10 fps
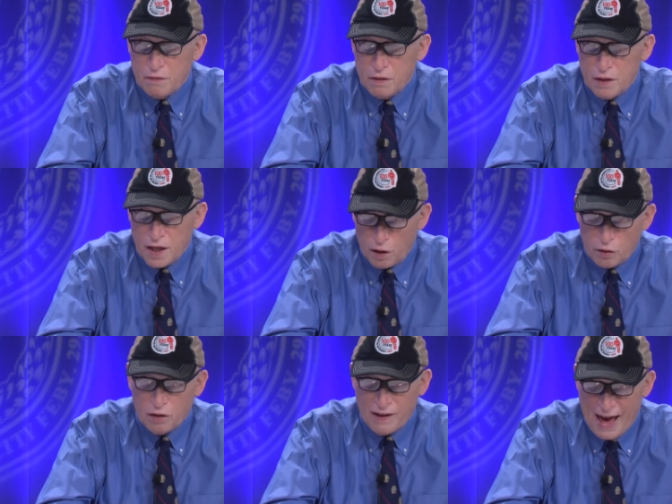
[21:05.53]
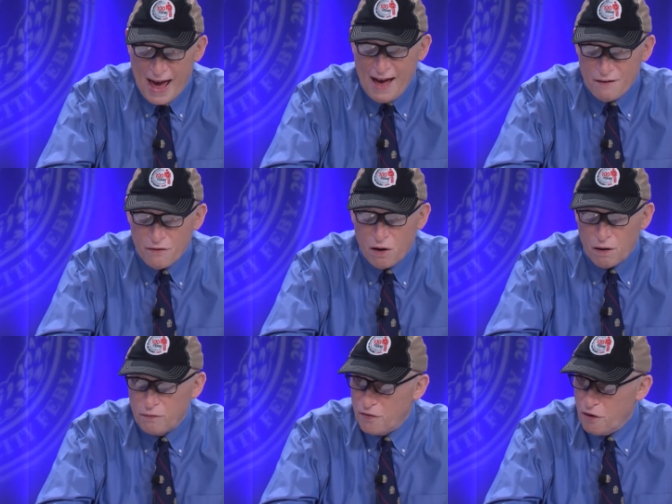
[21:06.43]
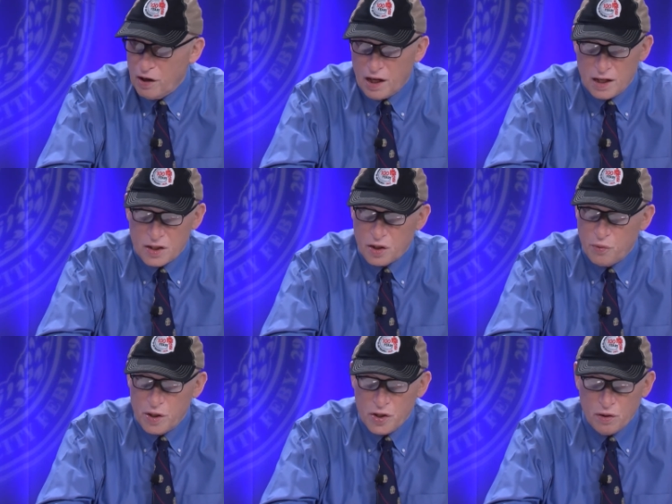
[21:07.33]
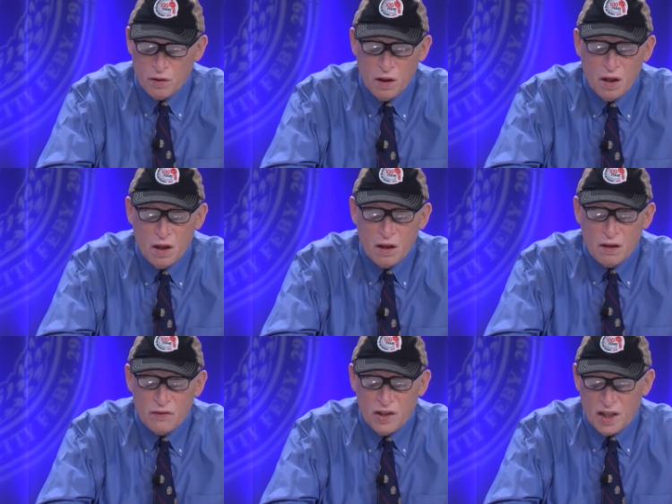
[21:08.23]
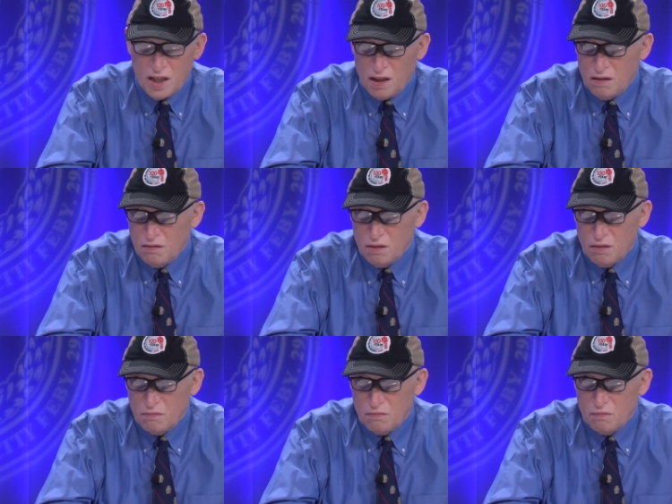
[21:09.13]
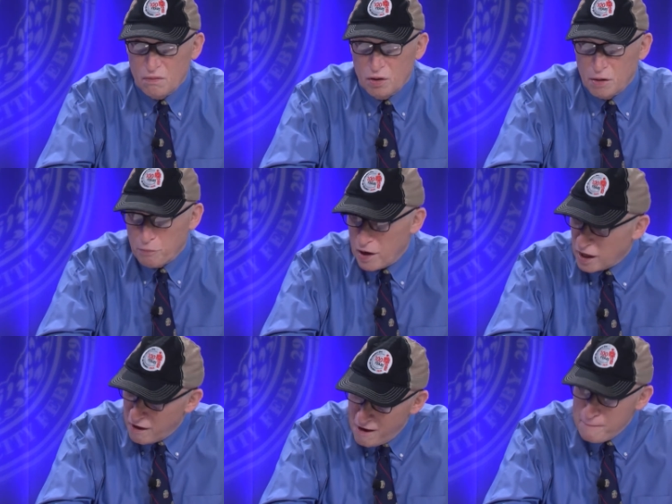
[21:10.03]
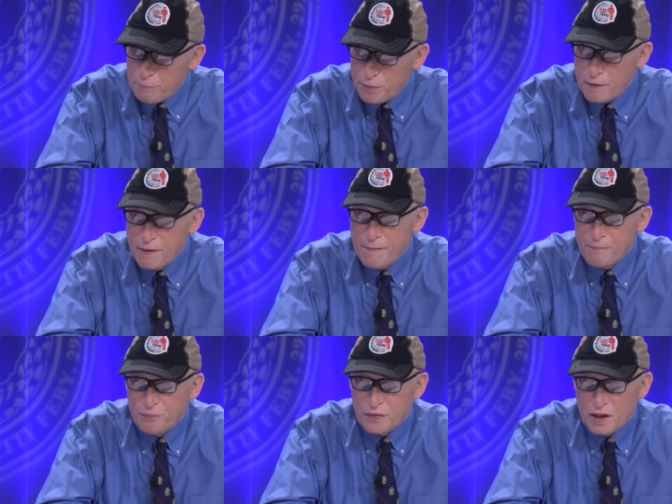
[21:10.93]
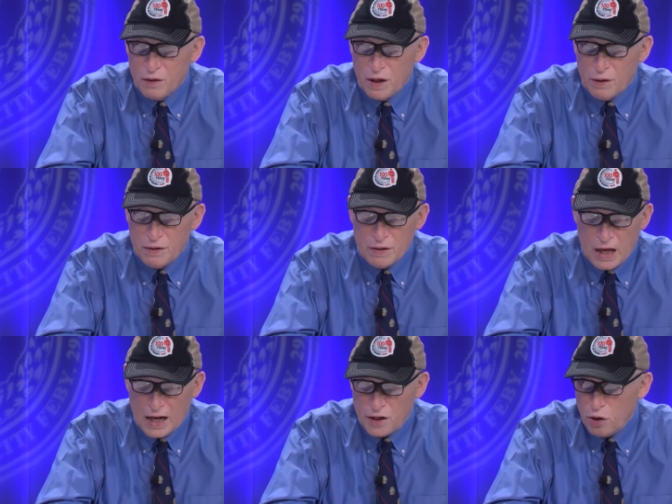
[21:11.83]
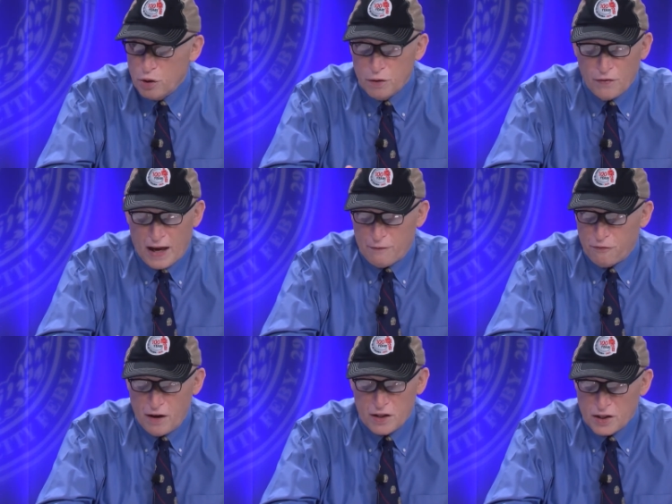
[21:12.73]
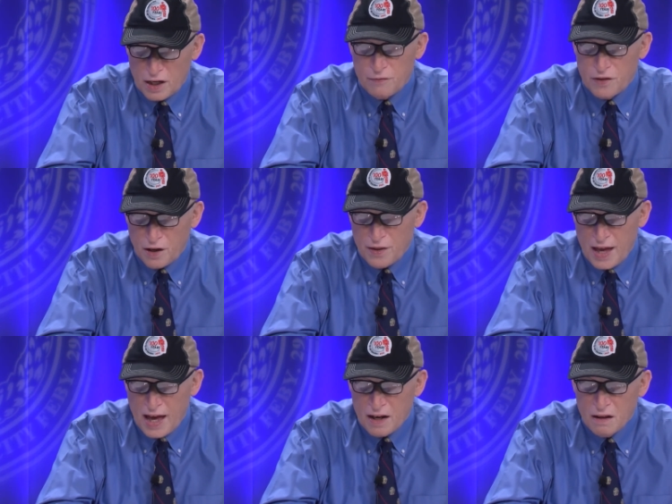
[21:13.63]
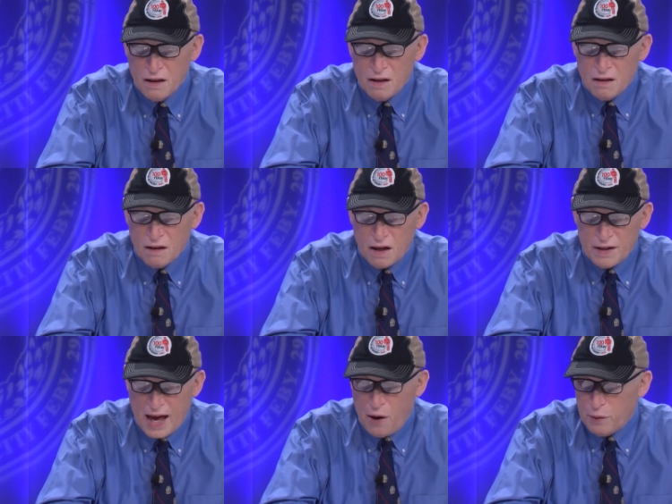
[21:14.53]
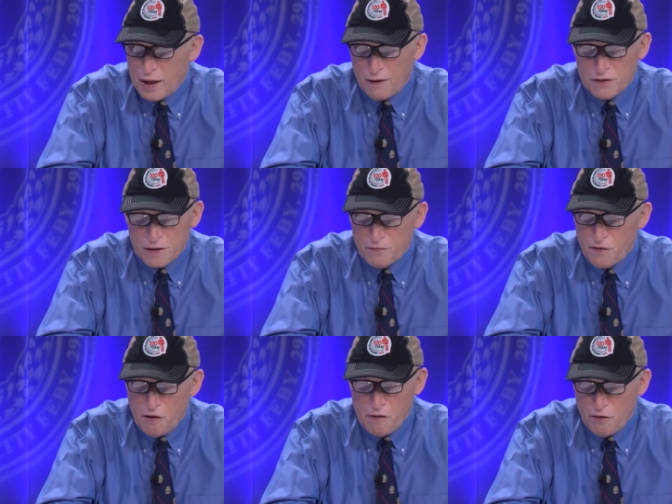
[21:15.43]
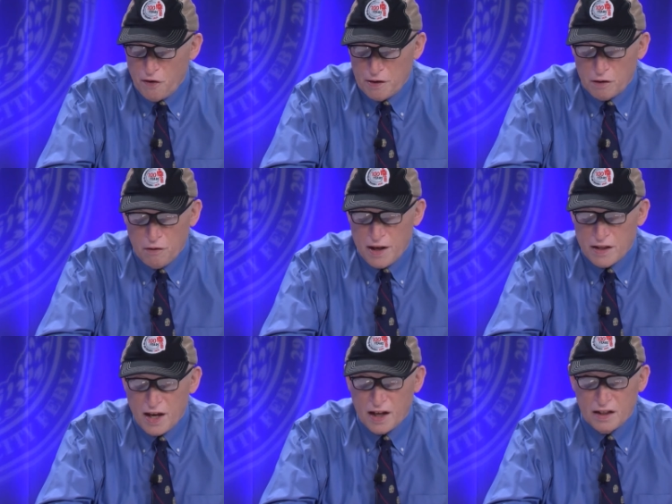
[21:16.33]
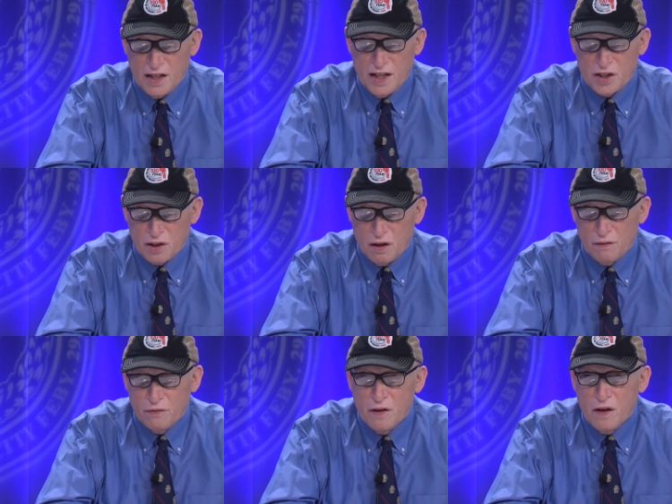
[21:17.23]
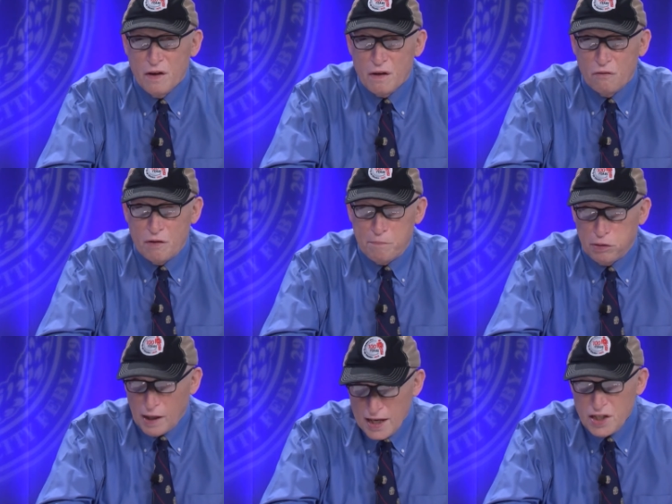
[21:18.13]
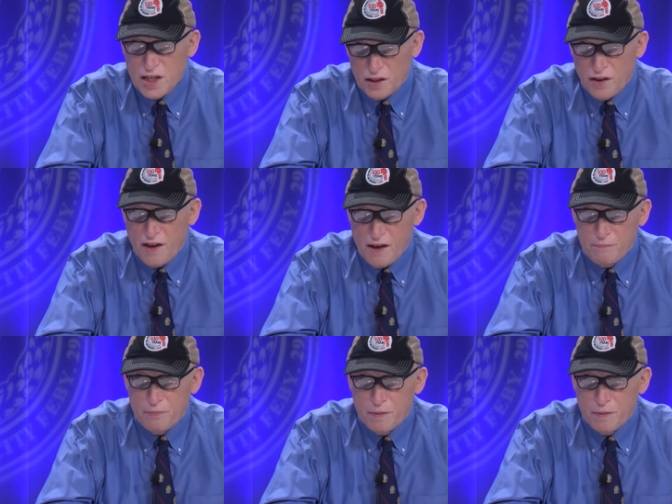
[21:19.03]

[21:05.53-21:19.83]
the elderly have are very consequential. You can break a hip, and I know you've had friends that have done that. Now we have some very, very great techniques of replacing the hip,